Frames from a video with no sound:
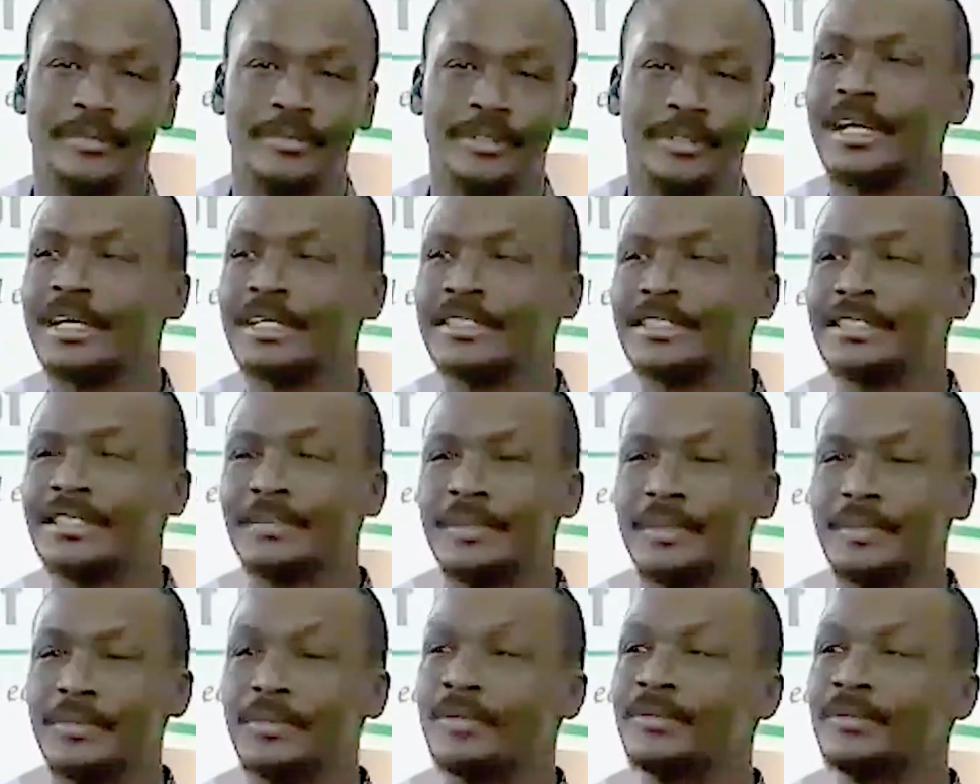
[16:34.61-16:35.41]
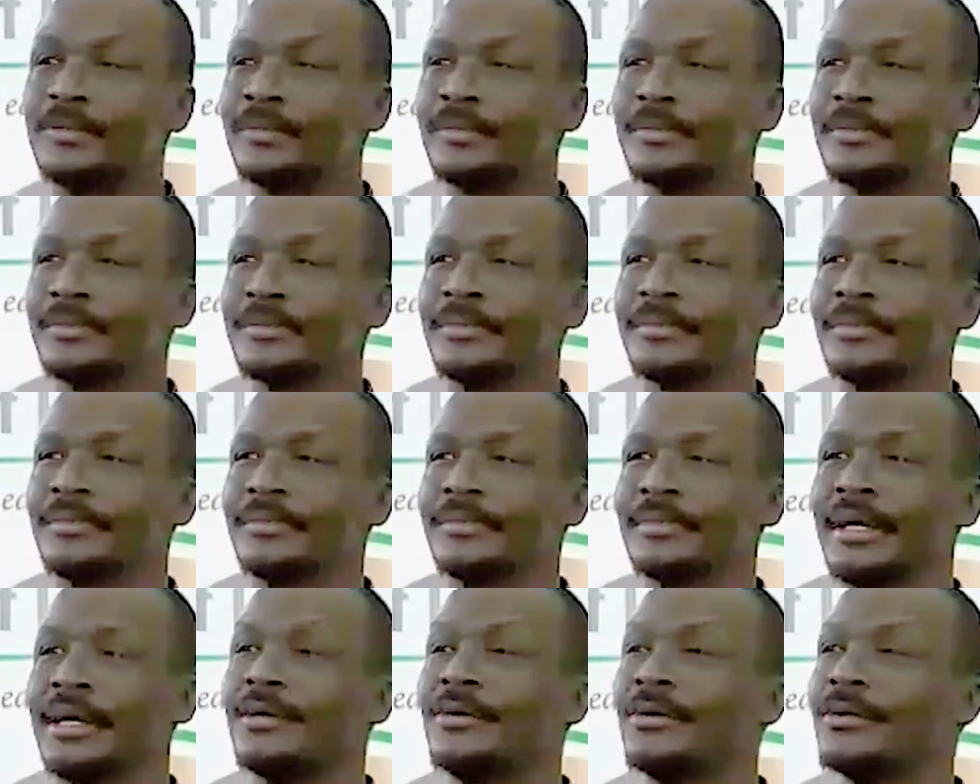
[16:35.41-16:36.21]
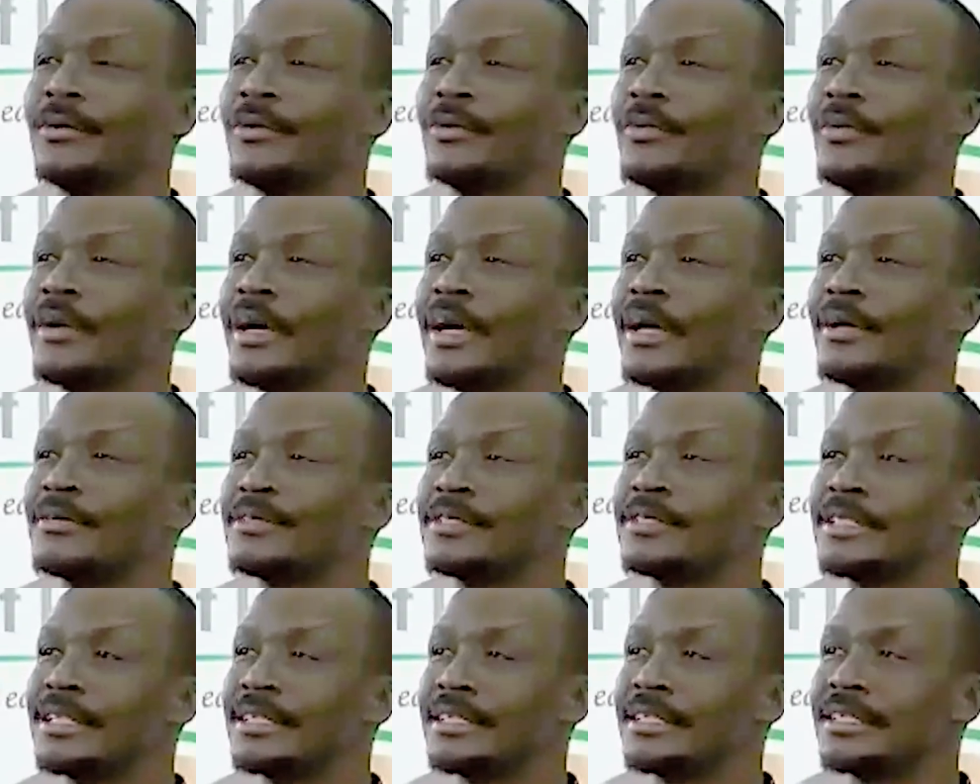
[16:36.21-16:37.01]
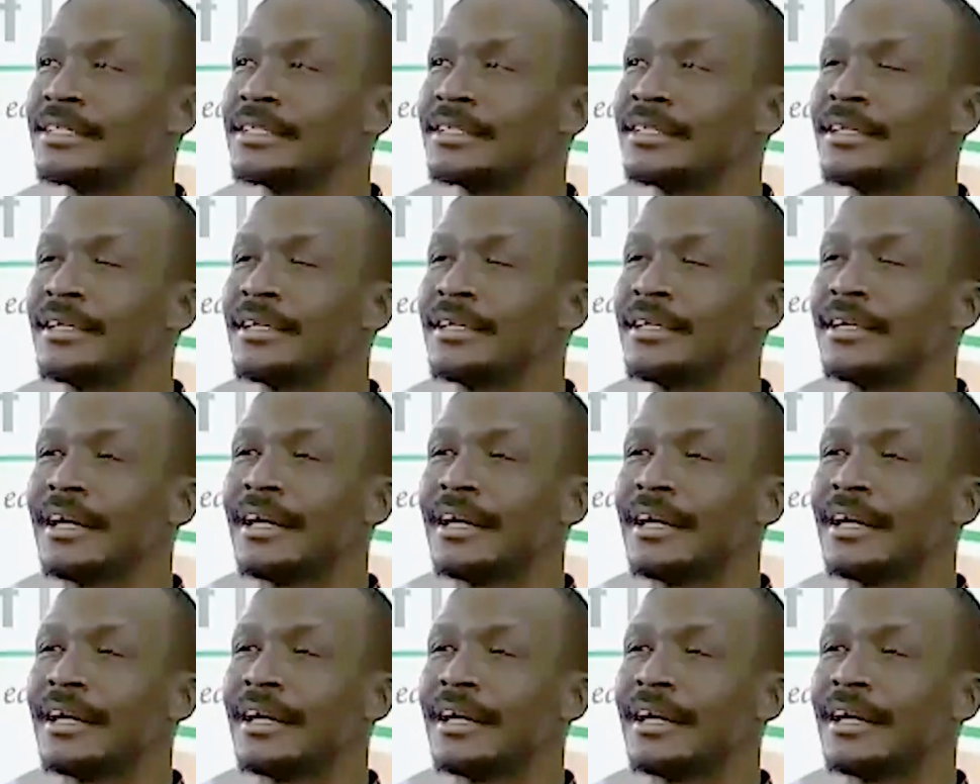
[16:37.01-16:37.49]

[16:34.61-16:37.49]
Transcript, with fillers: Is that acceptable? I don't know where you sit.